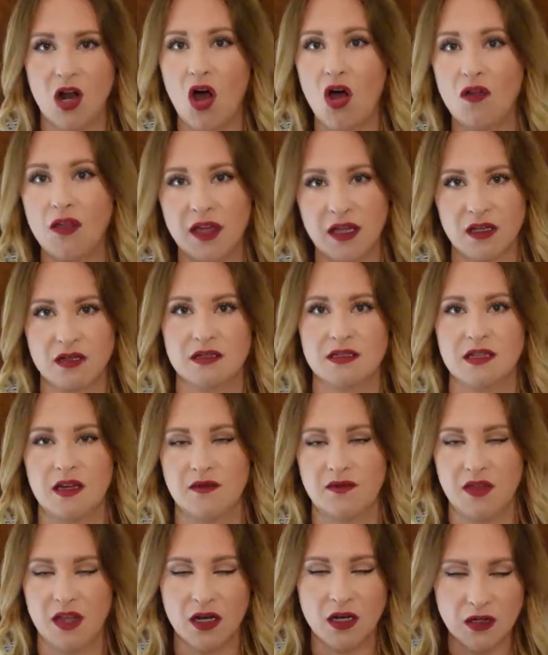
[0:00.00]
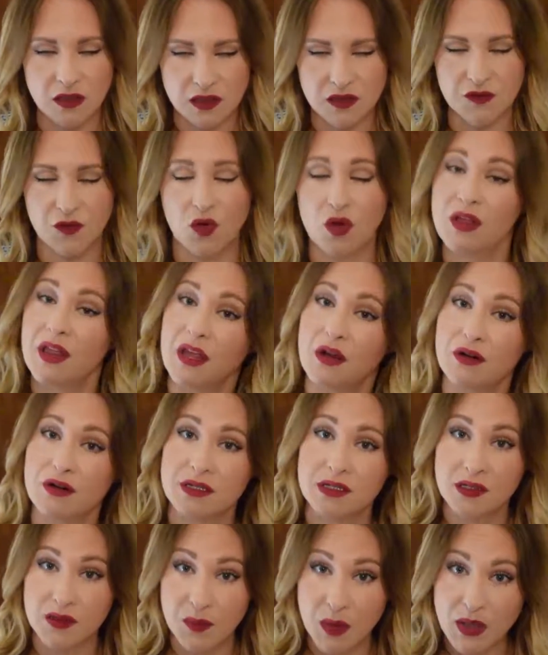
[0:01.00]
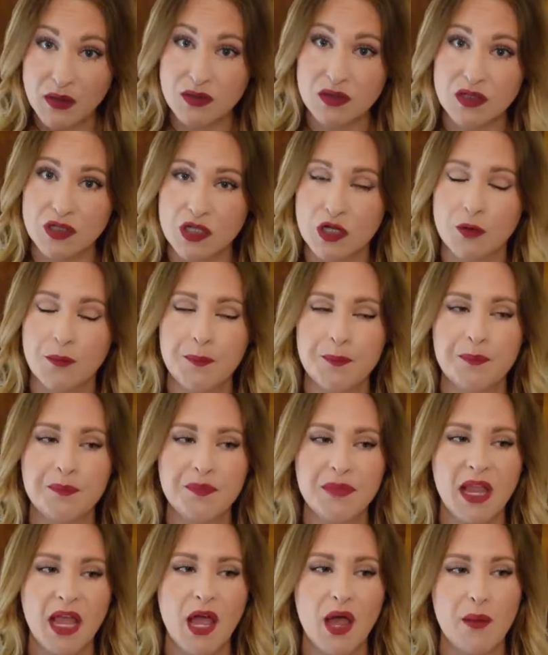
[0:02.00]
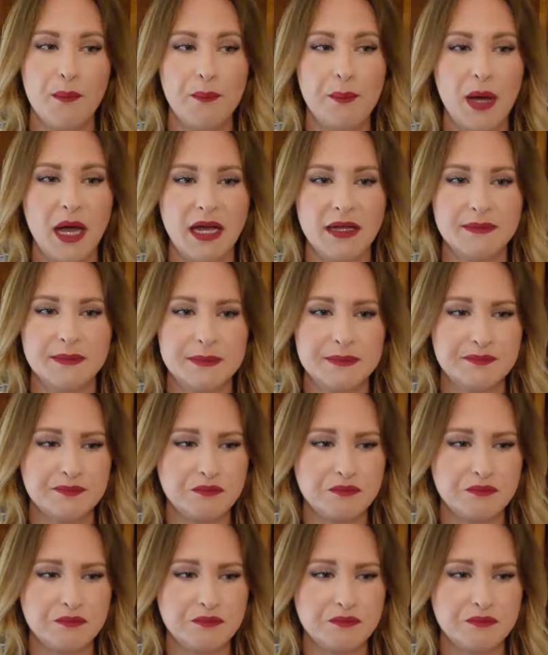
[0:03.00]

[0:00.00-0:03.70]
all that good stuff that an exfoliator is supposed to do. But